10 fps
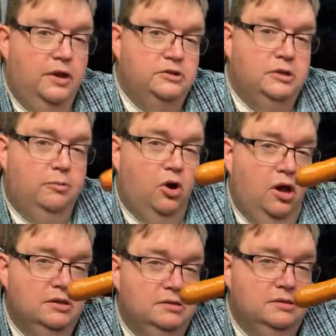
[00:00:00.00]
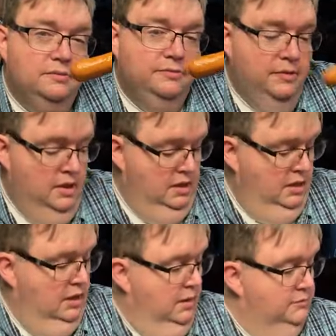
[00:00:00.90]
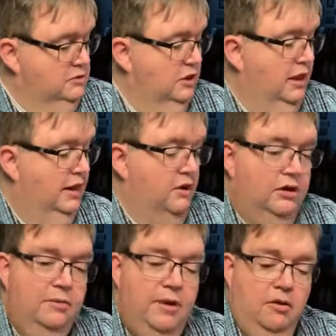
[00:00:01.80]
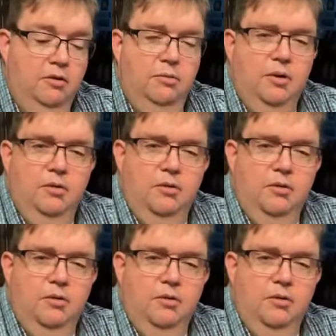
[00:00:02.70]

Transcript: There's the brats. I'm just going to lay it here in the micro